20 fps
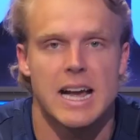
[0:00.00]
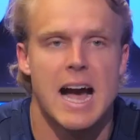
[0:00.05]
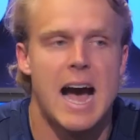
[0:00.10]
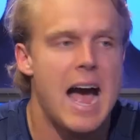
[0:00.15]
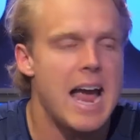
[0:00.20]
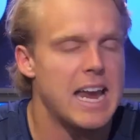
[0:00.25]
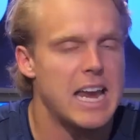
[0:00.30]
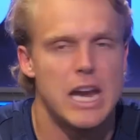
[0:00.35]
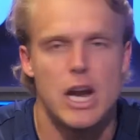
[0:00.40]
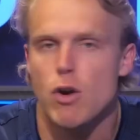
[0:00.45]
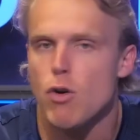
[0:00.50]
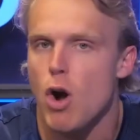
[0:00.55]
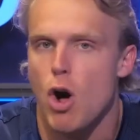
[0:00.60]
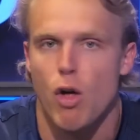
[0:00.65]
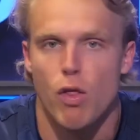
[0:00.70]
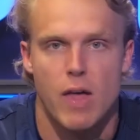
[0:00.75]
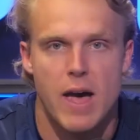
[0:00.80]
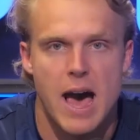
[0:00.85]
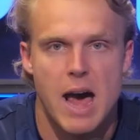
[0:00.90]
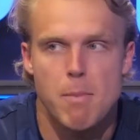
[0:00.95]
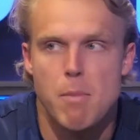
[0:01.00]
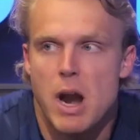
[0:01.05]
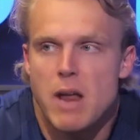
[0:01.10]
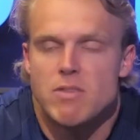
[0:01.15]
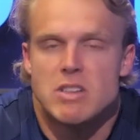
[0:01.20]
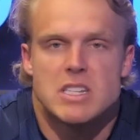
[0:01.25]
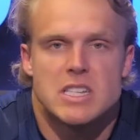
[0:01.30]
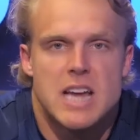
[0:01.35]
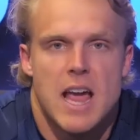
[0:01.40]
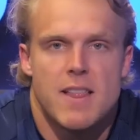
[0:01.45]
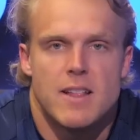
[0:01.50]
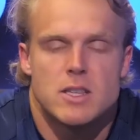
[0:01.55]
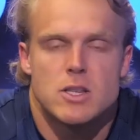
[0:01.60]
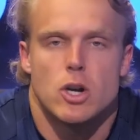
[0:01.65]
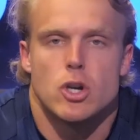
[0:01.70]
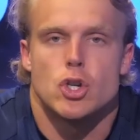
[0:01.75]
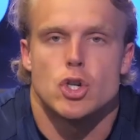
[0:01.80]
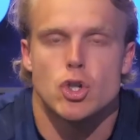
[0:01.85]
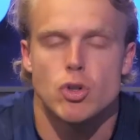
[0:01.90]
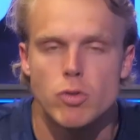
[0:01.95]
I hear all that. I'm not even saying it's
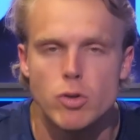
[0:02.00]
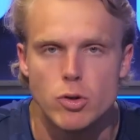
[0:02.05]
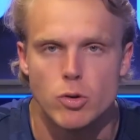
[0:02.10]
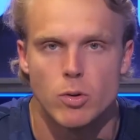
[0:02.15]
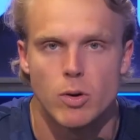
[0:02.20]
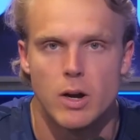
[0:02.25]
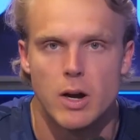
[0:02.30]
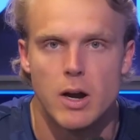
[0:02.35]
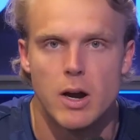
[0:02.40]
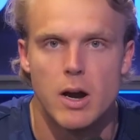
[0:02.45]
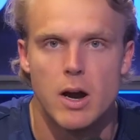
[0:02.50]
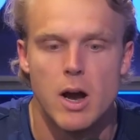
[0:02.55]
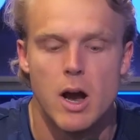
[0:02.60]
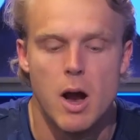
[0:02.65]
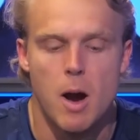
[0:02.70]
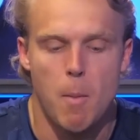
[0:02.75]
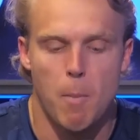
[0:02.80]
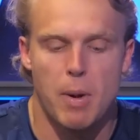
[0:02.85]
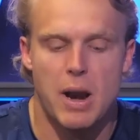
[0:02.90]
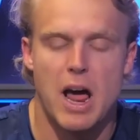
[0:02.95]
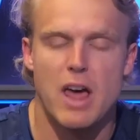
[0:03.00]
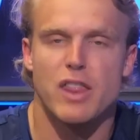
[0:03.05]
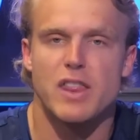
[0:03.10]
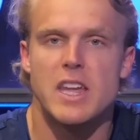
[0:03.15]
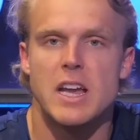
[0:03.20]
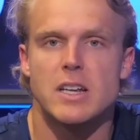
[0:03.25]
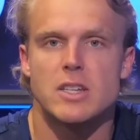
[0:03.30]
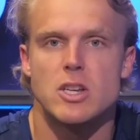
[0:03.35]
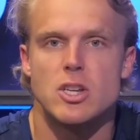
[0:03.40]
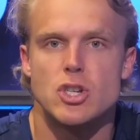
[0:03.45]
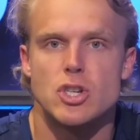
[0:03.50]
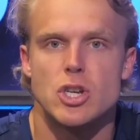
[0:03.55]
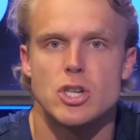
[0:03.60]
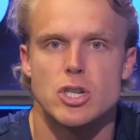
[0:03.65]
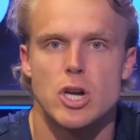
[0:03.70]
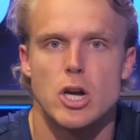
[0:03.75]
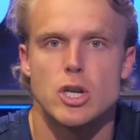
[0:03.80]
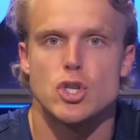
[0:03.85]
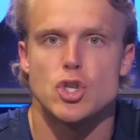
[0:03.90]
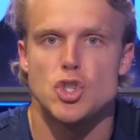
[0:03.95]
untrue. But I think to
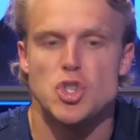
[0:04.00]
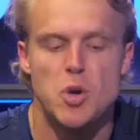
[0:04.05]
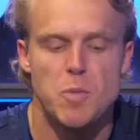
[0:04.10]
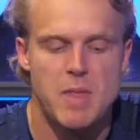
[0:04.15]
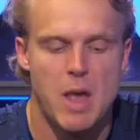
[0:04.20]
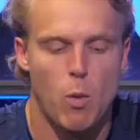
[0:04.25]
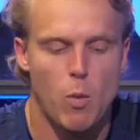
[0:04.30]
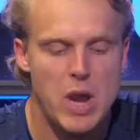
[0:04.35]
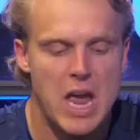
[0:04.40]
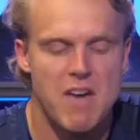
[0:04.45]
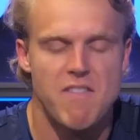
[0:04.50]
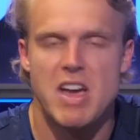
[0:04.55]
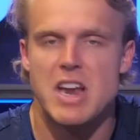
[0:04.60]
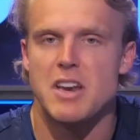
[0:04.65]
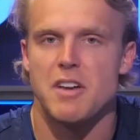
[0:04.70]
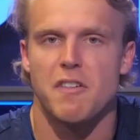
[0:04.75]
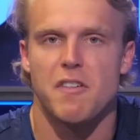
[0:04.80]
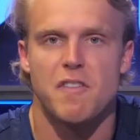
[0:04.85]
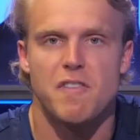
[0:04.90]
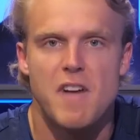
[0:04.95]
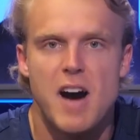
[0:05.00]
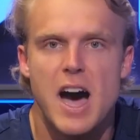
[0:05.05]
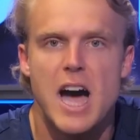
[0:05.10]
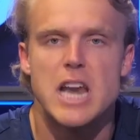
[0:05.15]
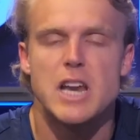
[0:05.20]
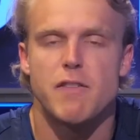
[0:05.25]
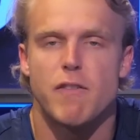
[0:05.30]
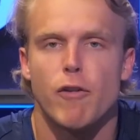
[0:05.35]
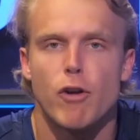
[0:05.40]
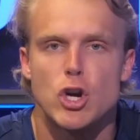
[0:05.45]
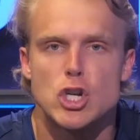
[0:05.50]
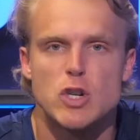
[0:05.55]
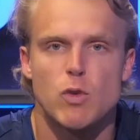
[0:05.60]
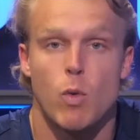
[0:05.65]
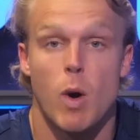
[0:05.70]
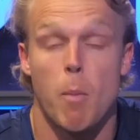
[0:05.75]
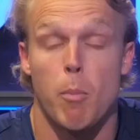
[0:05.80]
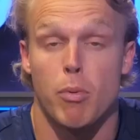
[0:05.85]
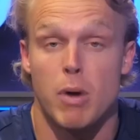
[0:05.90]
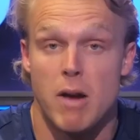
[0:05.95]
just assume that we have a defined version of
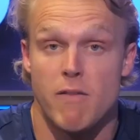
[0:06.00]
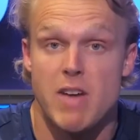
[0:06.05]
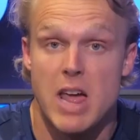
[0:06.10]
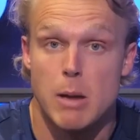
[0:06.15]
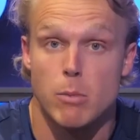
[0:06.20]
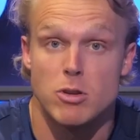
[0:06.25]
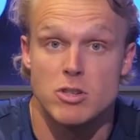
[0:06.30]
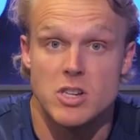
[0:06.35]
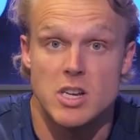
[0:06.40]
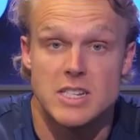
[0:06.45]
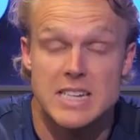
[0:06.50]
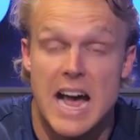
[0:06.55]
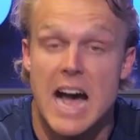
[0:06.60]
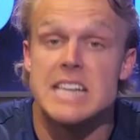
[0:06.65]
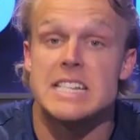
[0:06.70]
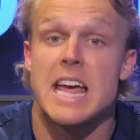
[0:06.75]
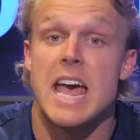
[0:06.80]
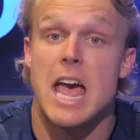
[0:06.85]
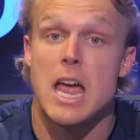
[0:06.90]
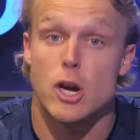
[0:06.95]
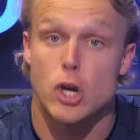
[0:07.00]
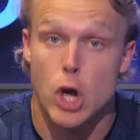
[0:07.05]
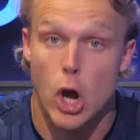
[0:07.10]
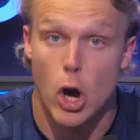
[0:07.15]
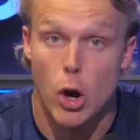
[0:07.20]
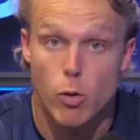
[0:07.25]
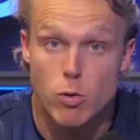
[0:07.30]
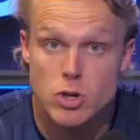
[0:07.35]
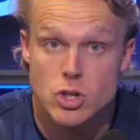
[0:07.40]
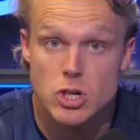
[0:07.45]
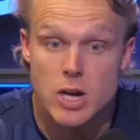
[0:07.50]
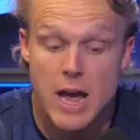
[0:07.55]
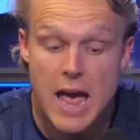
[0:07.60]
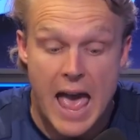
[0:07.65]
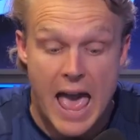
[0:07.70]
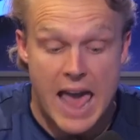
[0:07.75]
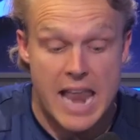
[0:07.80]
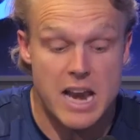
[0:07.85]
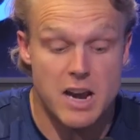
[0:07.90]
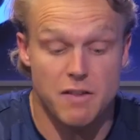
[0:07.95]
what Brent Venables is as a head coach
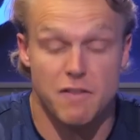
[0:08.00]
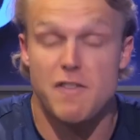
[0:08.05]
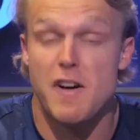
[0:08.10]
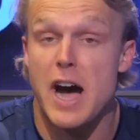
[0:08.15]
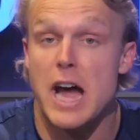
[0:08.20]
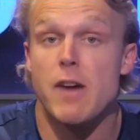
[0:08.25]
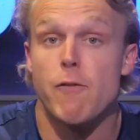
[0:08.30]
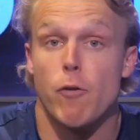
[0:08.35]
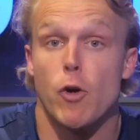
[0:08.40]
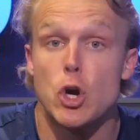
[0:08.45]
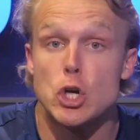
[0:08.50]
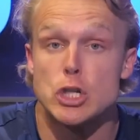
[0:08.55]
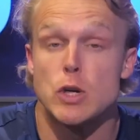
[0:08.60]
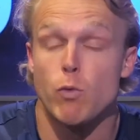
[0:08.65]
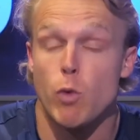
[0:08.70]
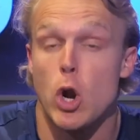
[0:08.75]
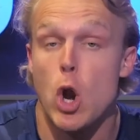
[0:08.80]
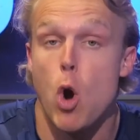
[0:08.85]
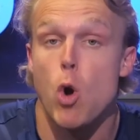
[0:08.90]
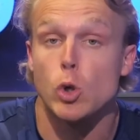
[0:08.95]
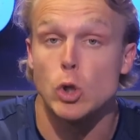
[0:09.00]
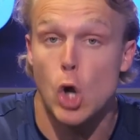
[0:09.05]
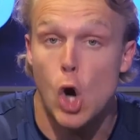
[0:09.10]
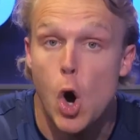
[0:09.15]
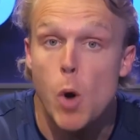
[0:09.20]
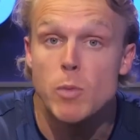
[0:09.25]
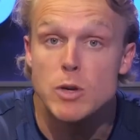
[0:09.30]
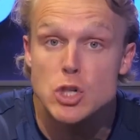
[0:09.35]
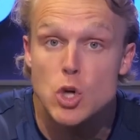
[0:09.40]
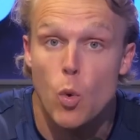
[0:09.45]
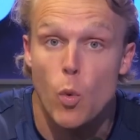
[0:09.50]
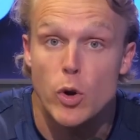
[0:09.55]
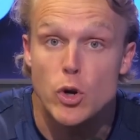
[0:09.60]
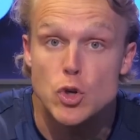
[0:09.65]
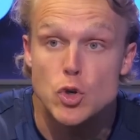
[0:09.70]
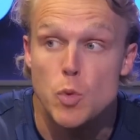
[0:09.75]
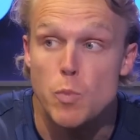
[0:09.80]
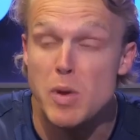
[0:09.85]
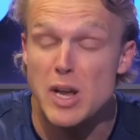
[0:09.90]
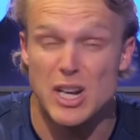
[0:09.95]
and a defined version of what Oklahoma is going
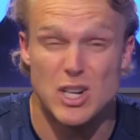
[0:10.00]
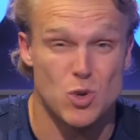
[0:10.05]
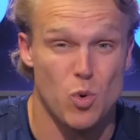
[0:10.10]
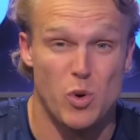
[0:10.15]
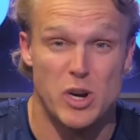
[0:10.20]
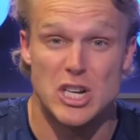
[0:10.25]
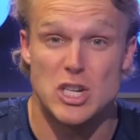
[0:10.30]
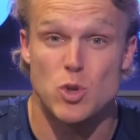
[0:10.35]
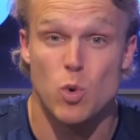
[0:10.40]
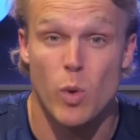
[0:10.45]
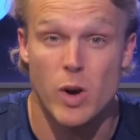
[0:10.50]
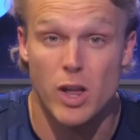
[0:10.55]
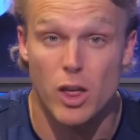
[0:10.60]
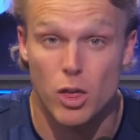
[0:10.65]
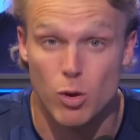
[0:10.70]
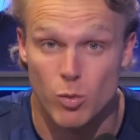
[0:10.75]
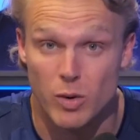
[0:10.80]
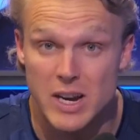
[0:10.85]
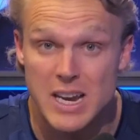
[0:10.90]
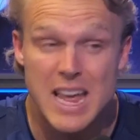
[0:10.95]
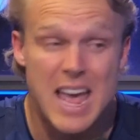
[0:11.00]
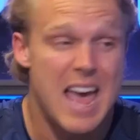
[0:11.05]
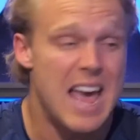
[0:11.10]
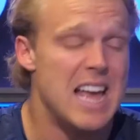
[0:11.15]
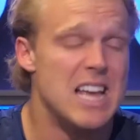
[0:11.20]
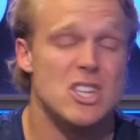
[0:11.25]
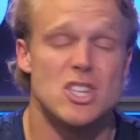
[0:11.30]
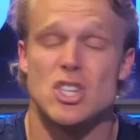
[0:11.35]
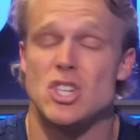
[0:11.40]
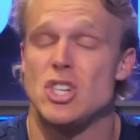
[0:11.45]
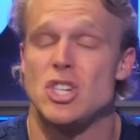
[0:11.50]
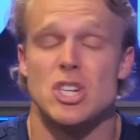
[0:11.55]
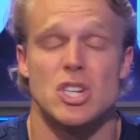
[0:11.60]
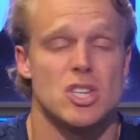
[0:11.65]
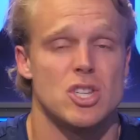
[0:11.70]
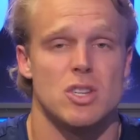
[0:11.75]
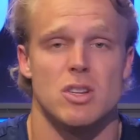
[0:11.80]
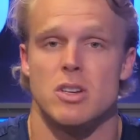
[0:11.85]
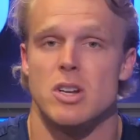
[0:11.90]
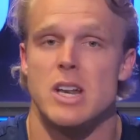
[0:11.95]
to be in 2023 is
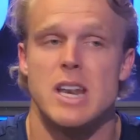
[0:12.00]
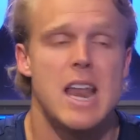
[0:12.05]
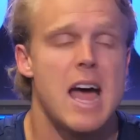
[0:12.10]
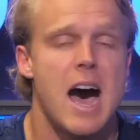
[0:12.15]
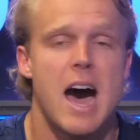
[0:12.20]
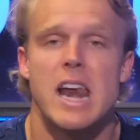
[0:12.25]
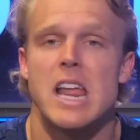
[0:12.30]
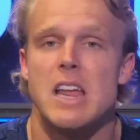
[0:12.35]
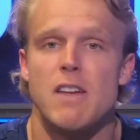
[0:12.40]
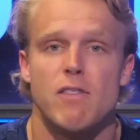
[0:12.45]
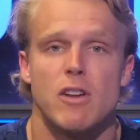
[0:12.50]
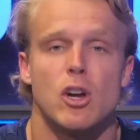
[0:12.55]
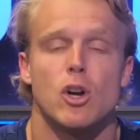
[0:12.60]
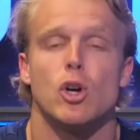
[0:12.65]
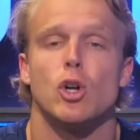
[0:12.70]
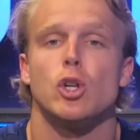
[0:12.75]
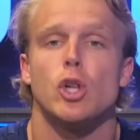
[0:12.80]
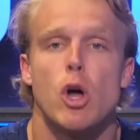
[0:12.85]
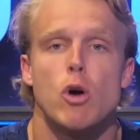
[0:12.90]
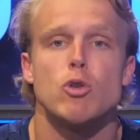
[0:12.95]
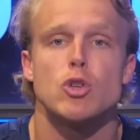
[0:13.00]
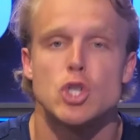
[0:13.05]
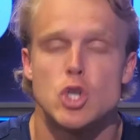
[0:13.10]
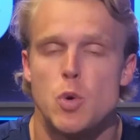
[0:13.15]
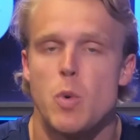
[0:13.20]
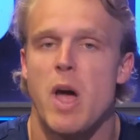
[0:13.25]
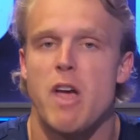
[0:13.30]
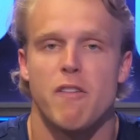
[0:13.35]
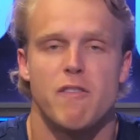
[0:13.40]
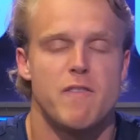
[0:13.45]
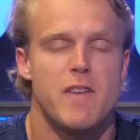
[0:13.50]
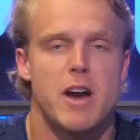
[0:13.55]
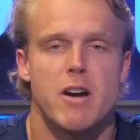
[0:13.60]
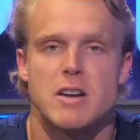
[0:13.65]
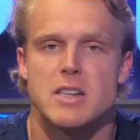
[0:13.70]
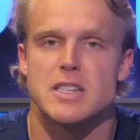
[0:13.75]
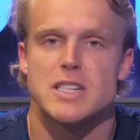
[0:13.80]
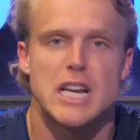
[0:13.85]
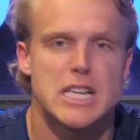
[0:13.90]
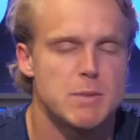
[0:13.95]
just not even close to a fair
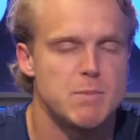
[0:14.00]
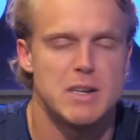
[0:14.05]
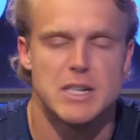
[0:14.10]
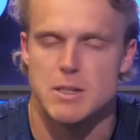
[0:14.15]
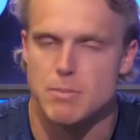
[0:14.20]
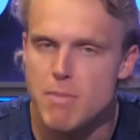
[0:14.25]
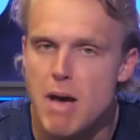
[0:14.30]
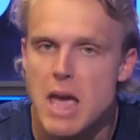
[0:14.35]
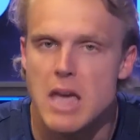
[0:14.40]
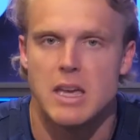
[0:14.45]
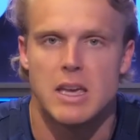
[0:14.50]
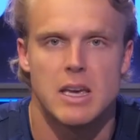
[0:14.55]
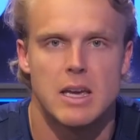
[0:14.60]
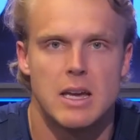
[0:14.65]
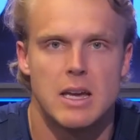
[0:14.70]
assessment to make.